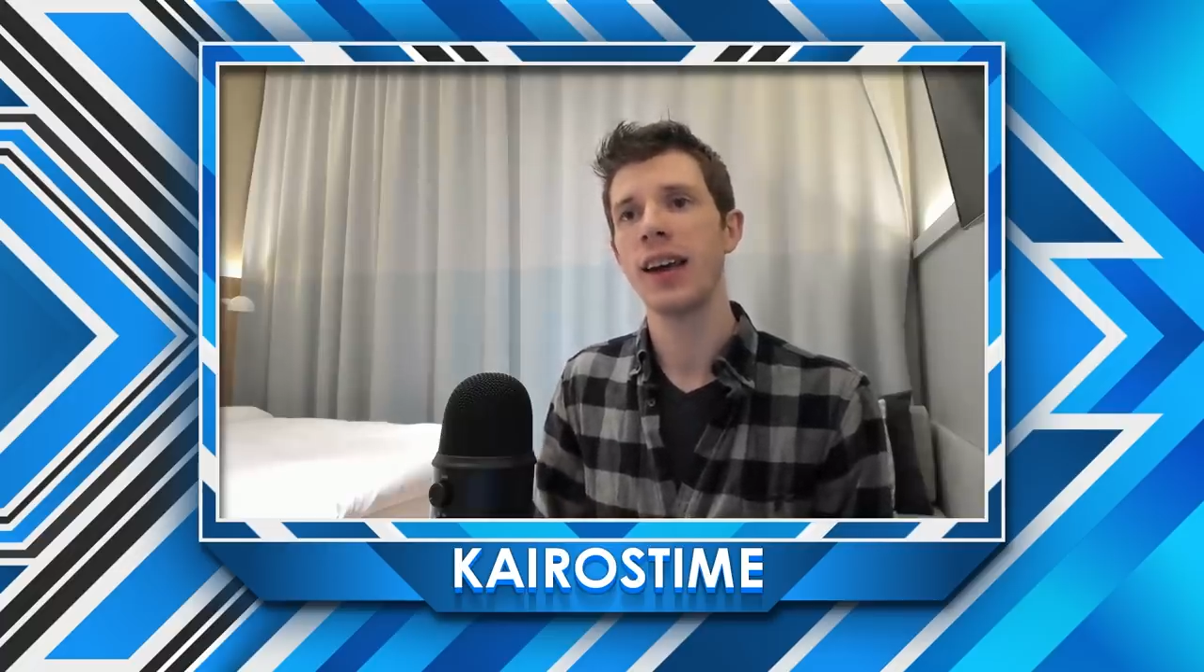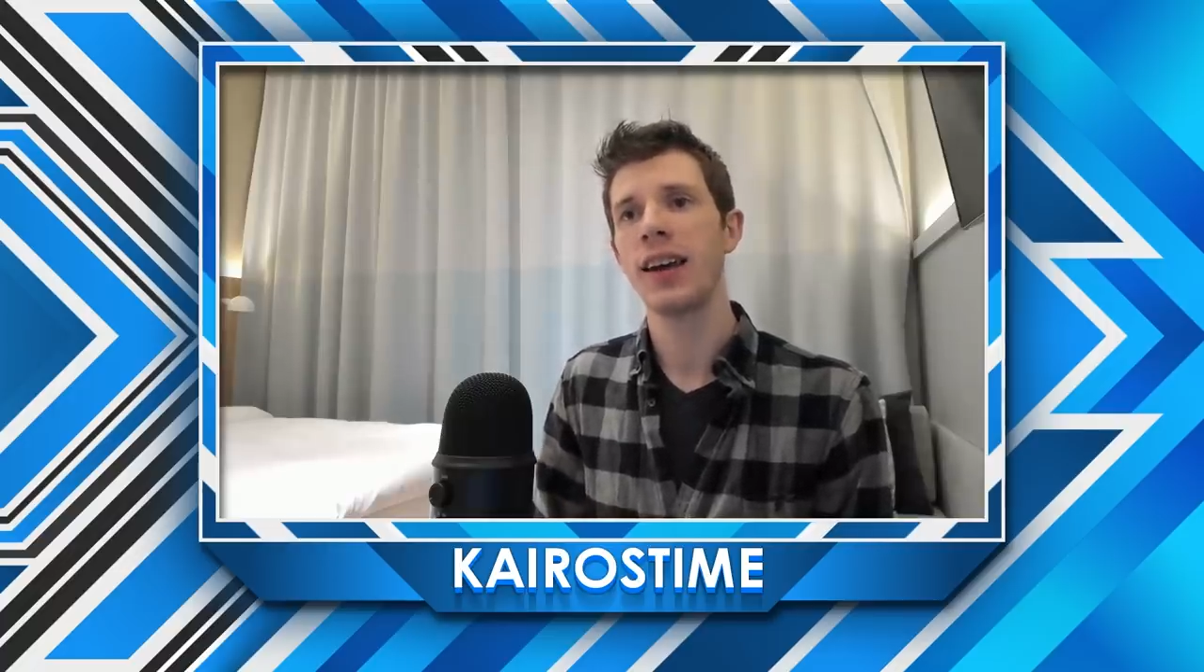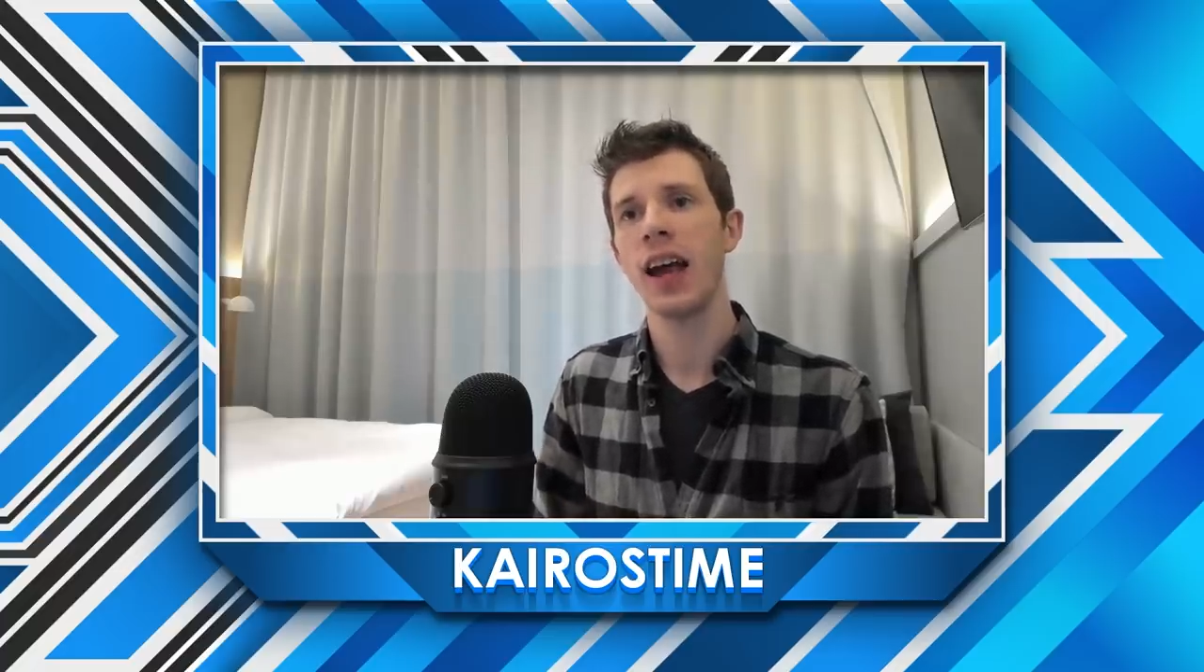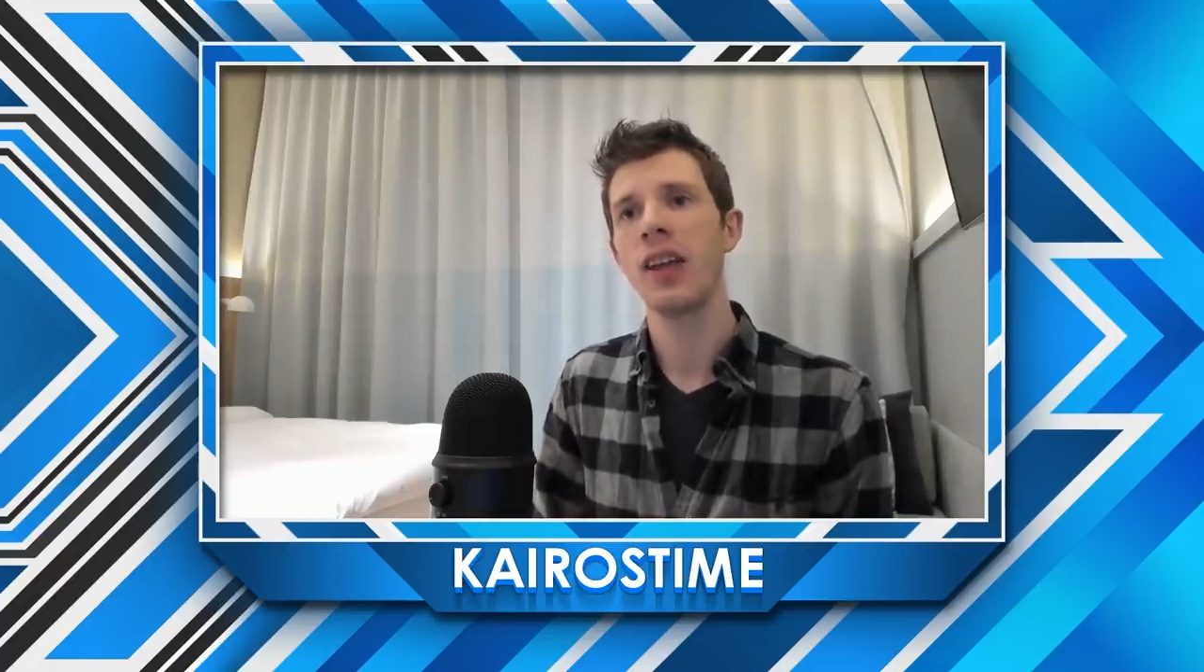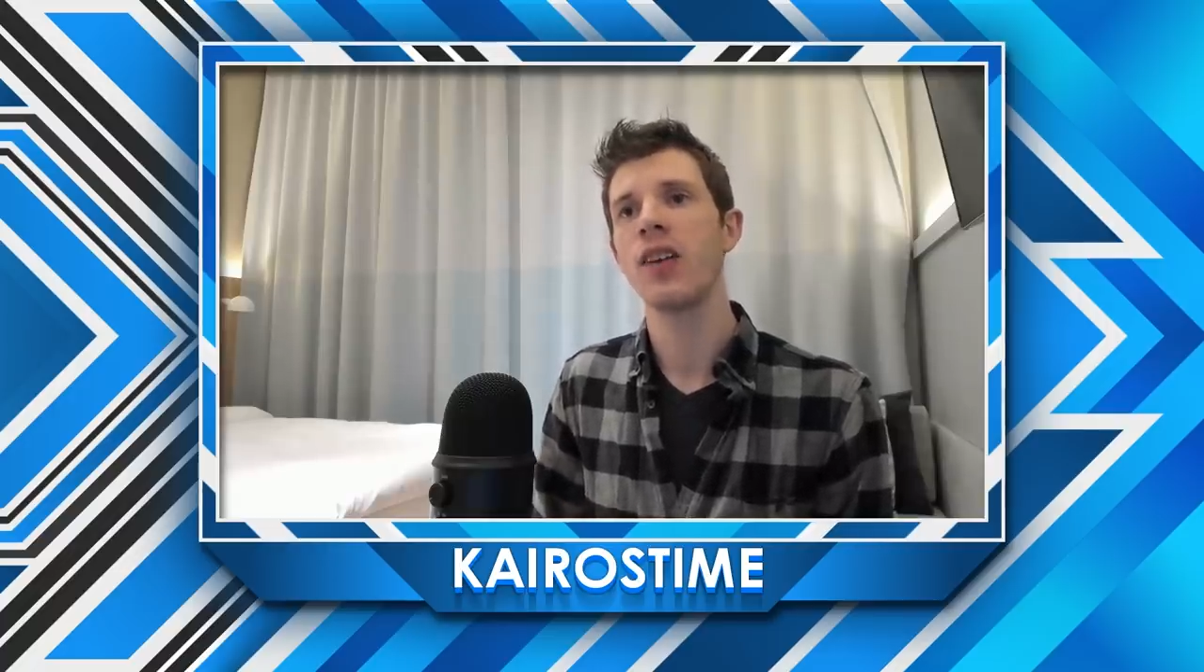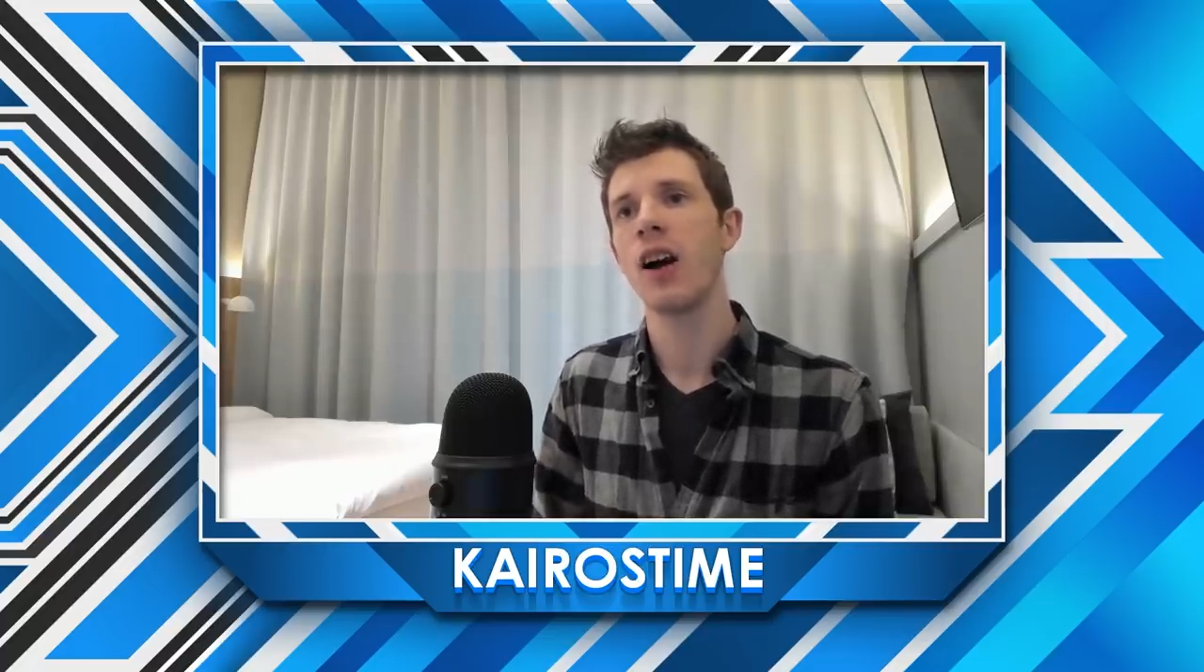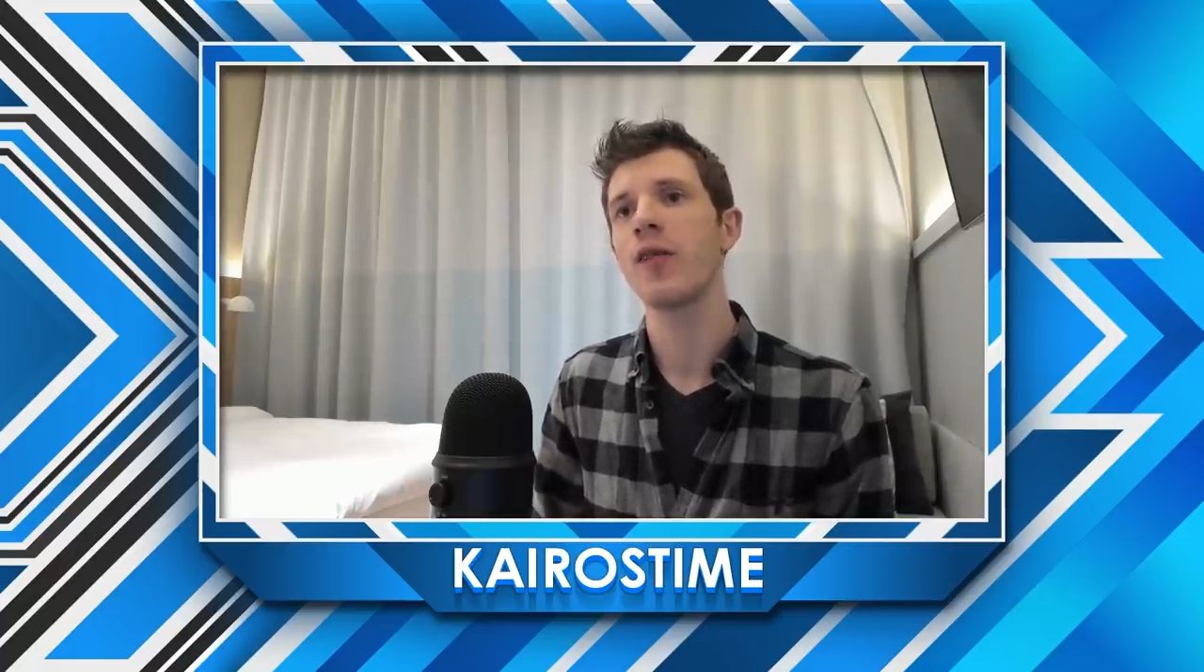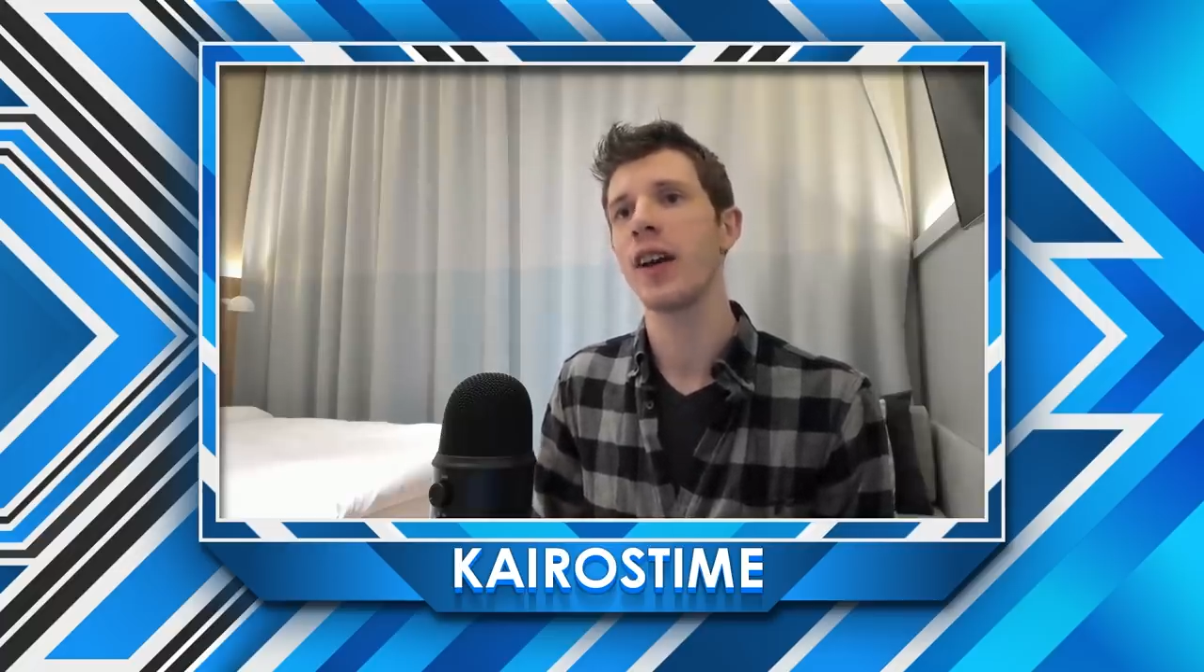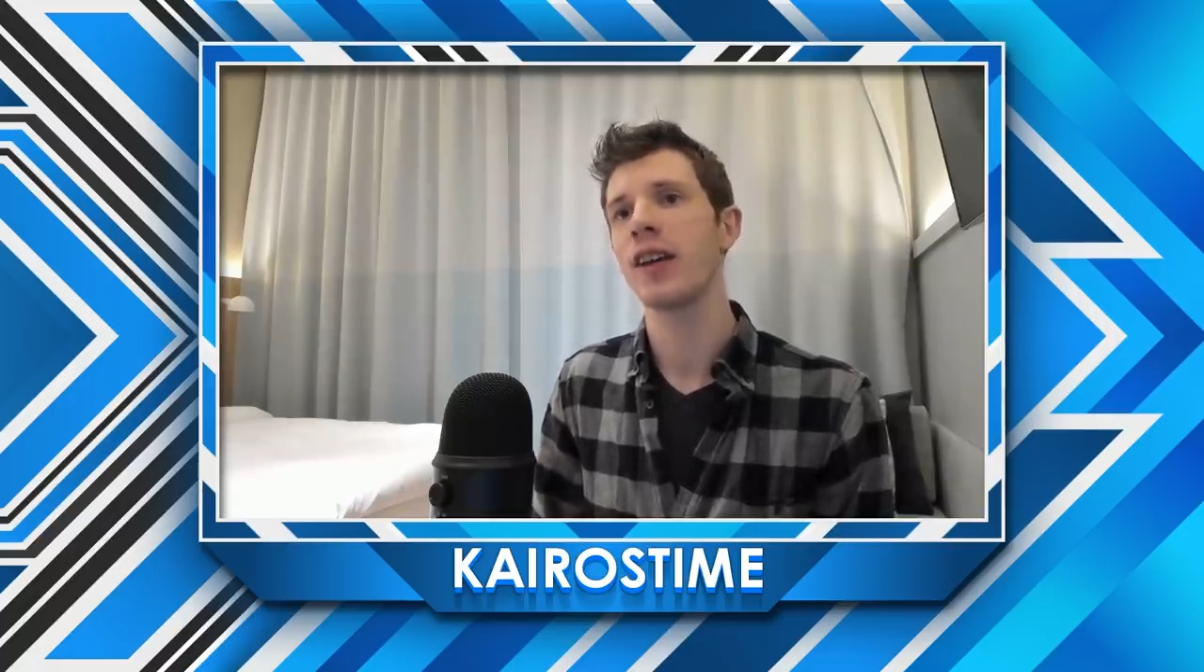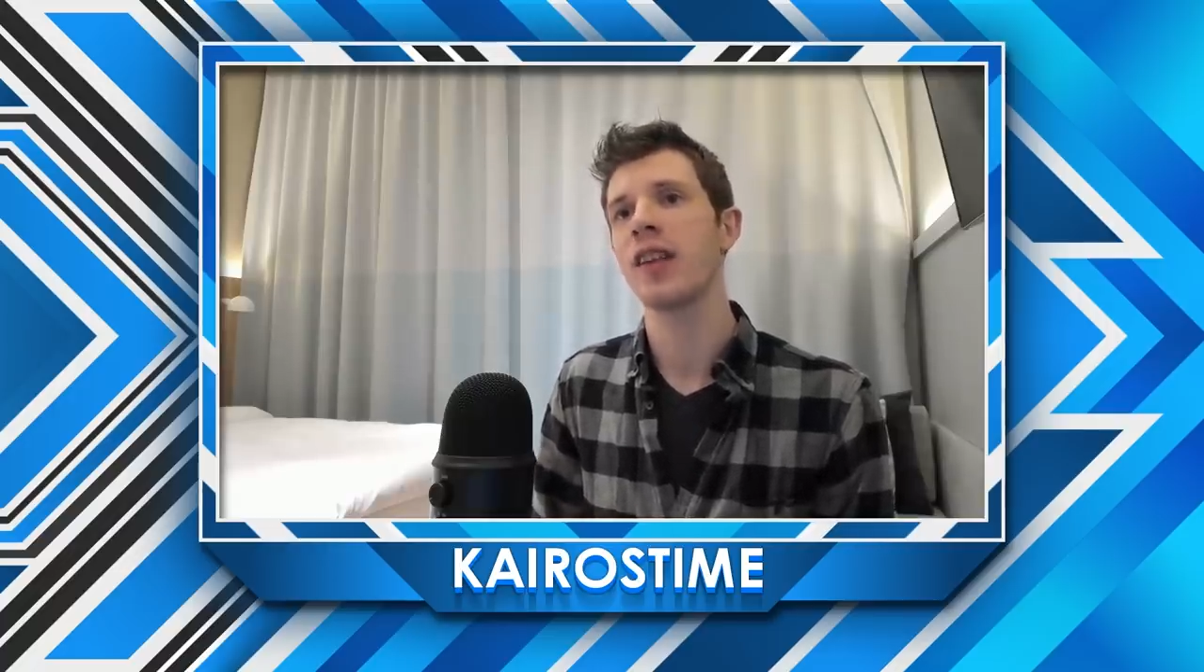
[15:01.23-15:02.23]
cannot thank